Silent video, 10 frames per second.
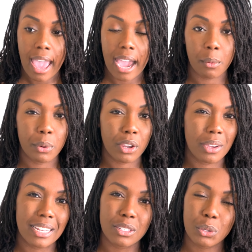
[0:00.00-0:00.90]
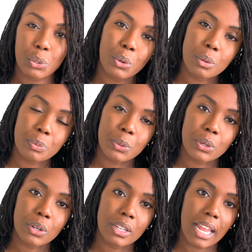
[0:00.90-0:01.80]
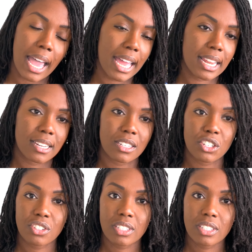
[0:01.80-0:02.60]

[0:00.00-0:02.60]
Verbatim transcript: I want to go down to Cornwall and just